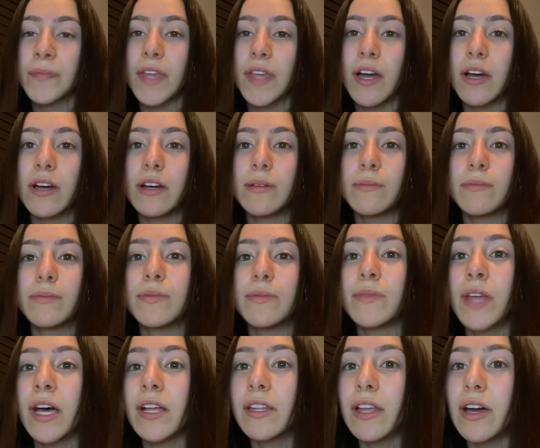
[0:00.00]

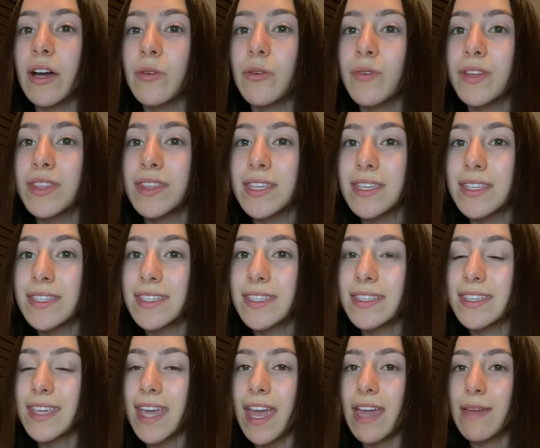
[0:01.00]
Along with
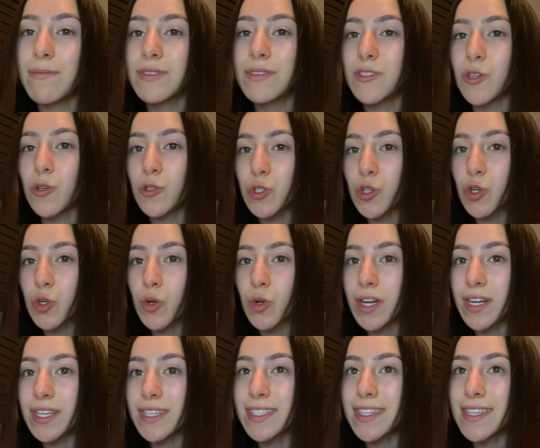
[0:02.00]
this came social
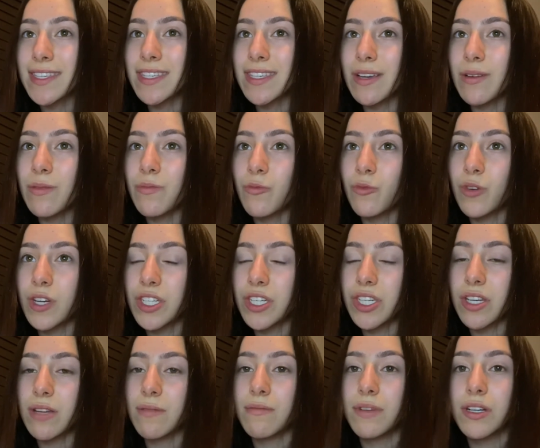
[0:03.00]
criticism, which
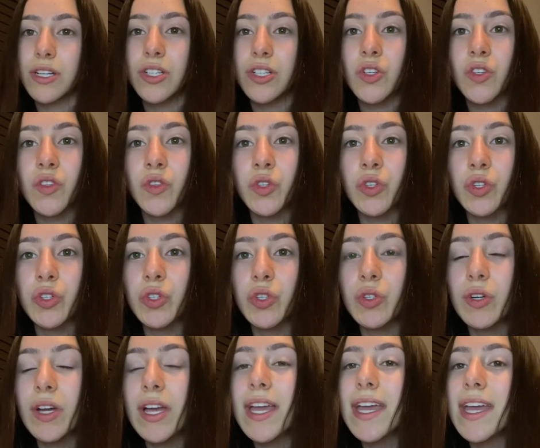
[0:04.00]
emerged through